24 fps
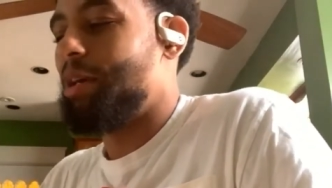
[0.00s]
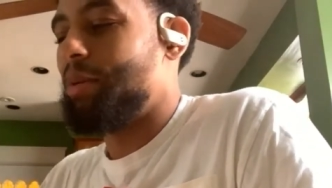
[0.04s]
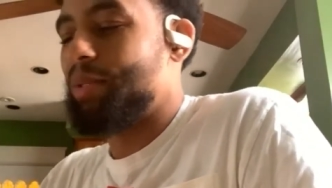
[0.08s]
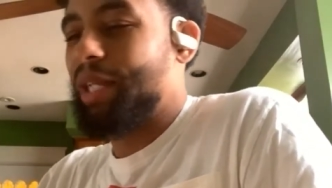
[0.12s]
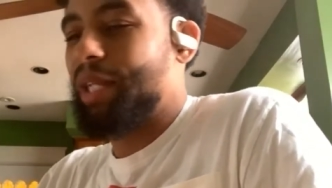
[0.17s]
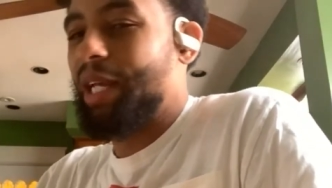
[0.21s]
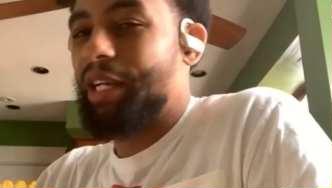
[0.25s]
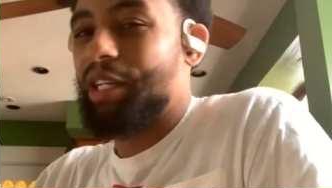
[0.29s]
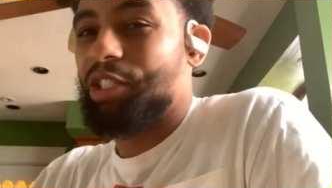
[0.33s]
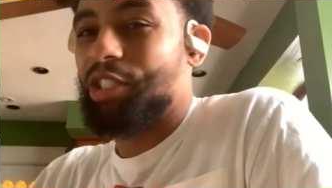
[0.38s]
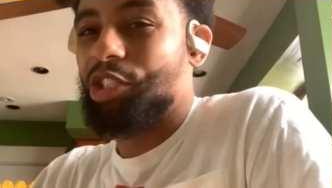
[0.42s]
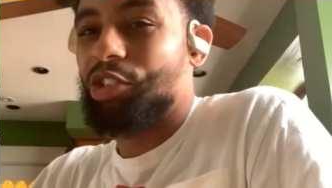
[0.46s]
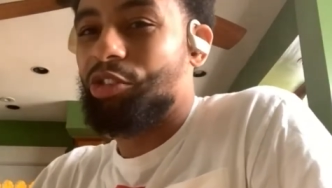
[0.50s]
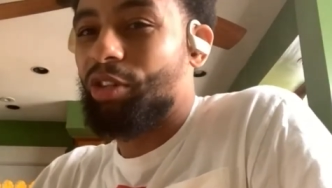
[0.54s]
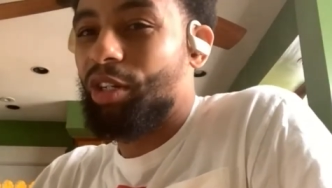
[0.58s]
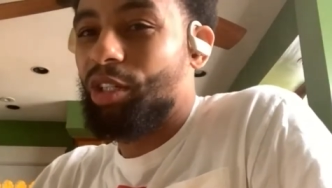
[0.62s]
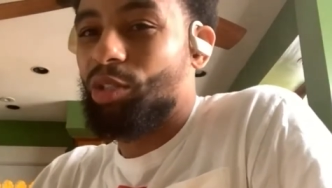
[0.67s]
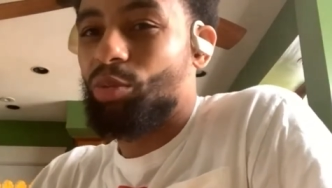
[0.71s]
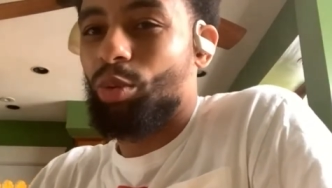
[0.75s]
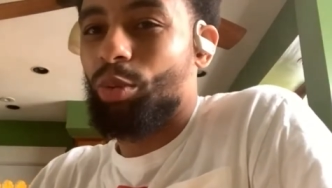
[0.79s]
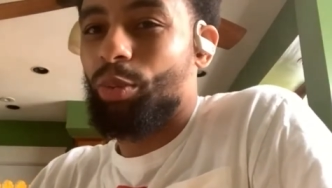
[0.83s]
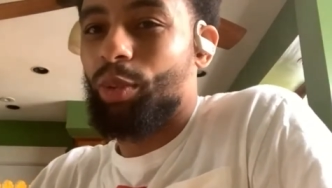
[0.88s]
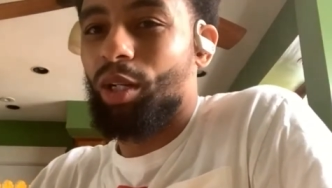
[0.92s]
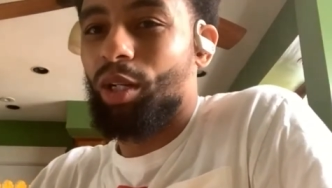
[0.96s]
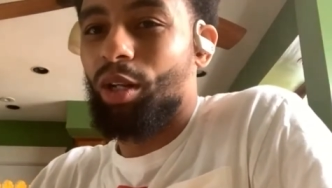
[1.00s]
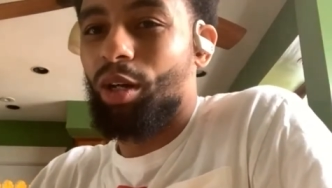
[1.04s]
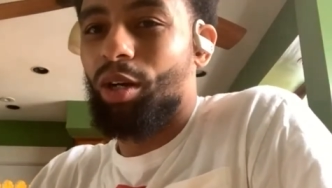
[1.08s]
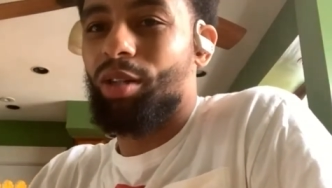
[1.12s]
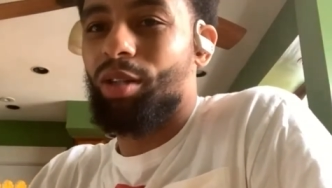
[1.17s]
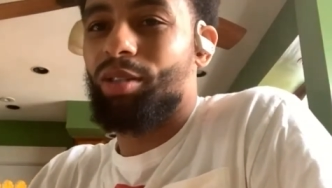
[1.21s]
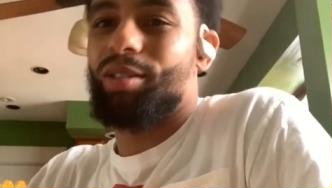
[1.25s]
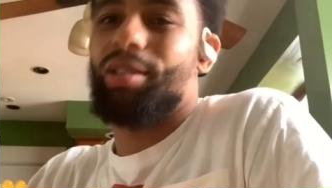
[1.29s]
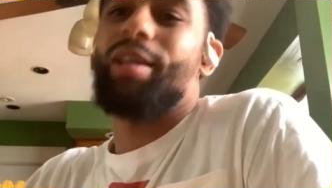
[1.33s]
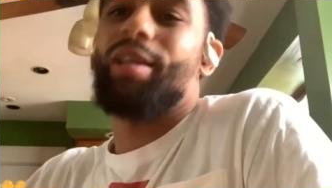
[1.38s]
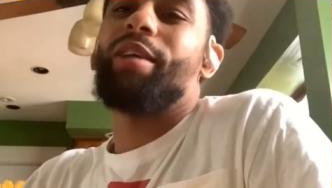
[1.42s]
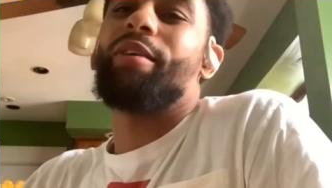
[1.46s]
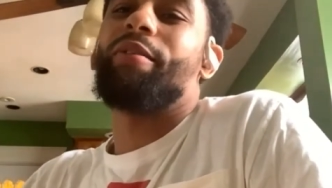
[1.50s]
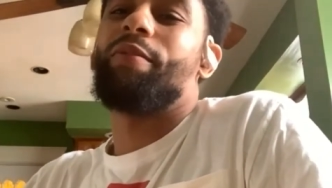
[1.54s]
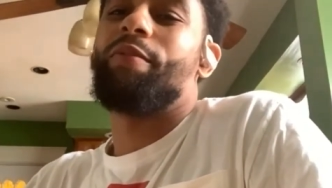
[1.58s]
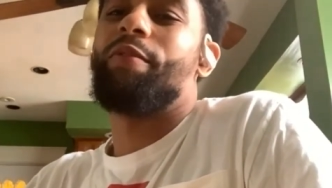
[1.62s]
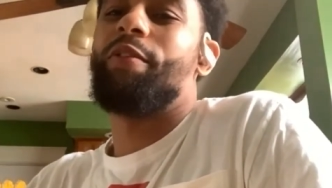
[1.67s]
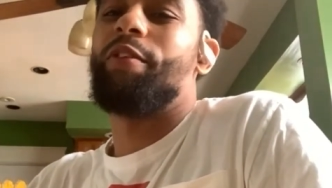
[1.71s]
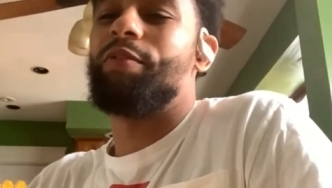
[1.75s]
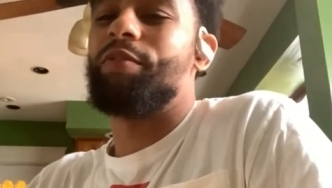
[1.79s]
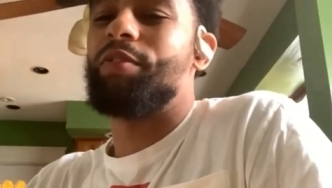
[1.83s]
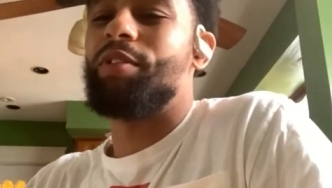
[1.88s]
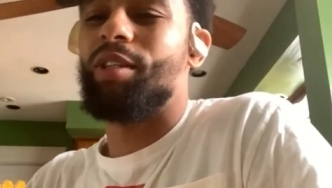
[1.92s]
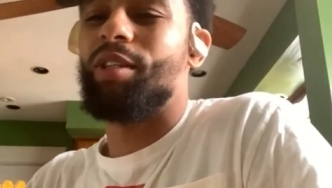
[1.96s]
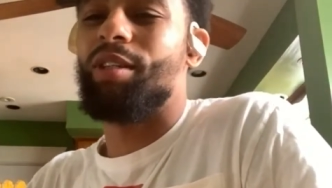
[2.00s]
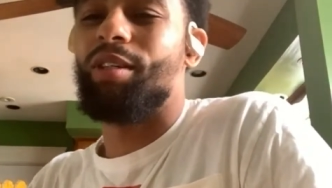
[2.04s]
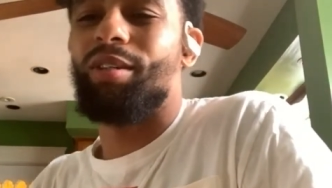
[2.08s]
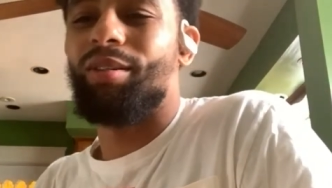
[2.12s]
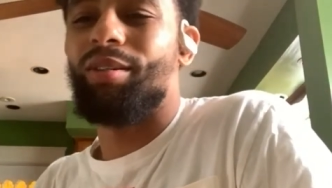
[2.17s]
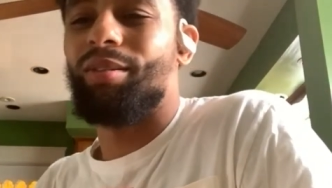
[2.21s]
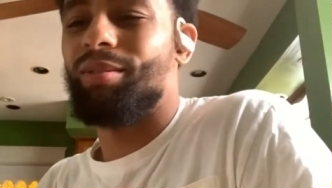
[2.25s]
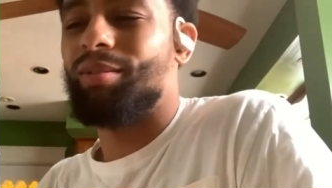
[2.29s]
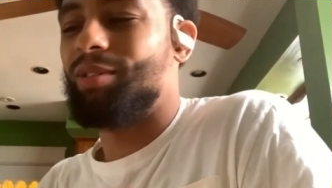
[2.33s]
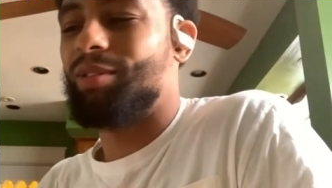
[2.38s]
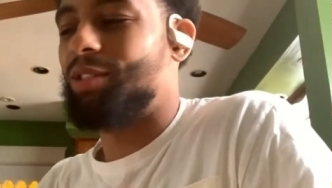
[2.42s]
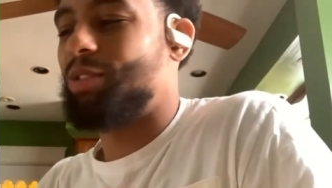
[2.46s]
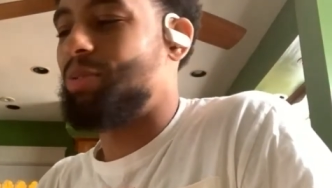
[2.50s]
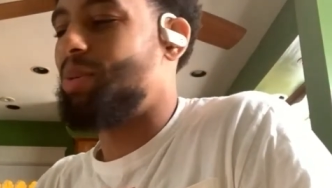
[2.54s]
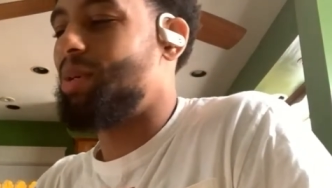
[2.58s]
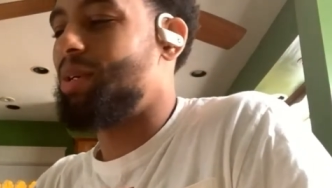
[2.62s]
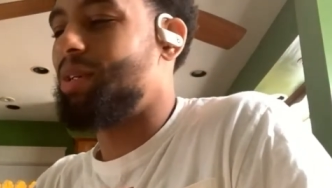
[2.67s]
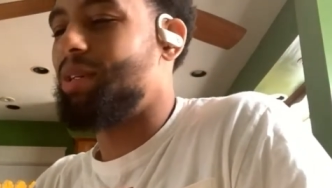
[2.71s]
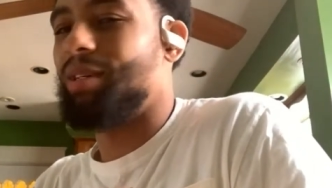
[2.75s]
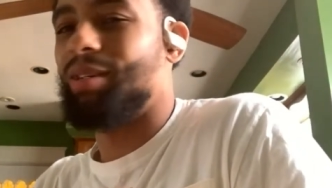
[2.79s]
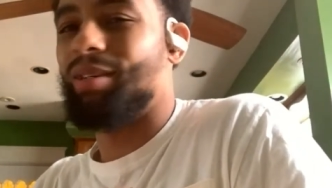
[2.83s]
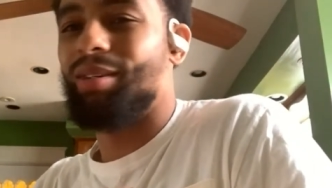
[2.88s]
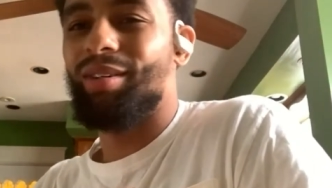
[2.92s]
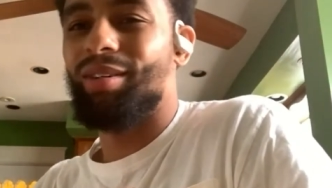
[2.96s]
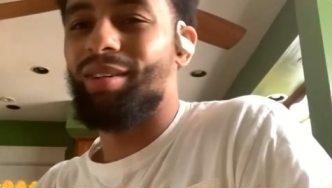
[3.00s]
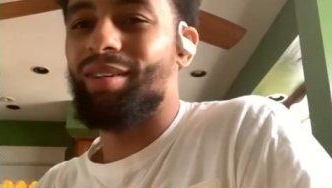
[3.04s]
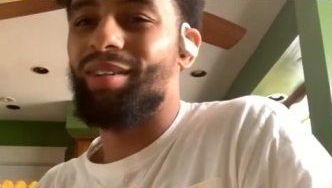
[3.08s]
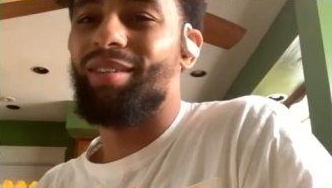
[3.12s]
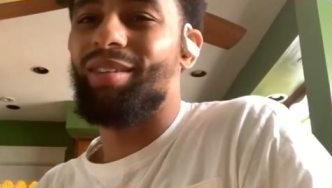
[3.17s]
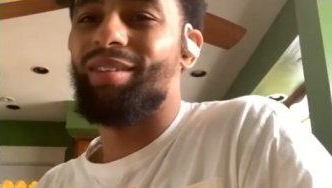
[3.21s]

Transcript: It was like a stretch where we lost like 15, 20,